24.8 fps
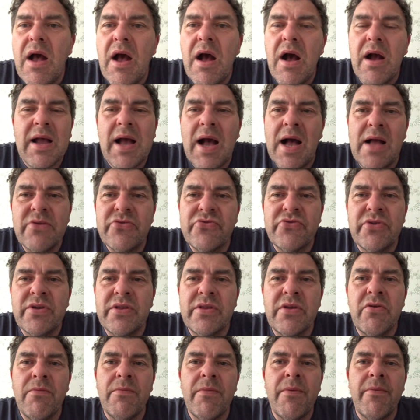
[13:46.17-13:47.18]
I can't drink
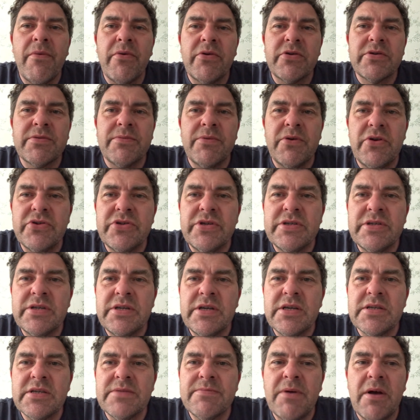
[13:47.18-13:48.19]
the almond milk because I'm allergic to
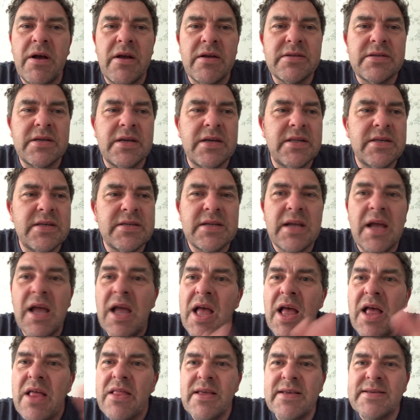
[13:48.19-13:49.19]
nuts, but I'll tell you this now,
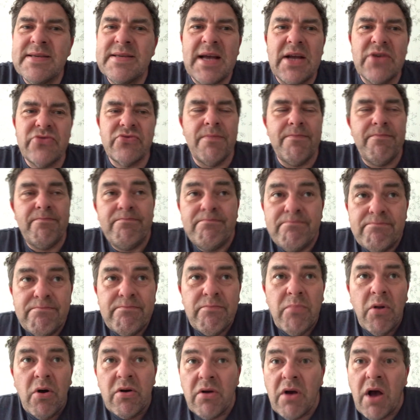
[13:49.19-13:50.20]
the Tetra
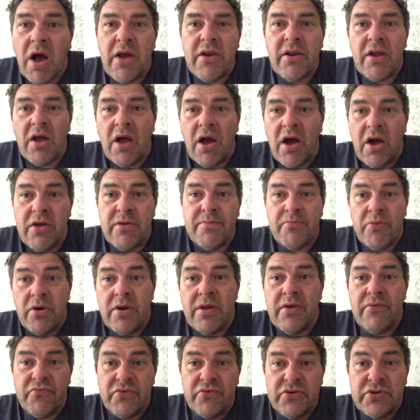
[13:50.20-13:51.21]
bottle, I put
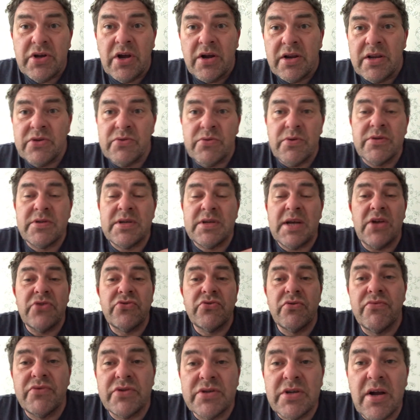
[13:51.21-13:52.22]
it, recycle it into a
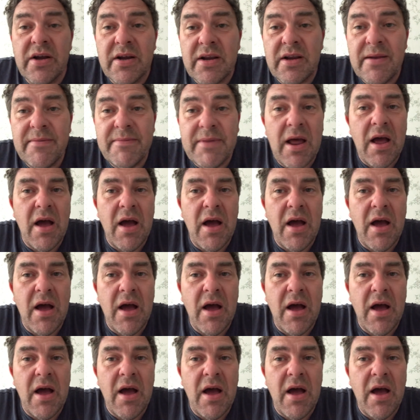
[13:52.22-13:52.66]
Tetra recycling,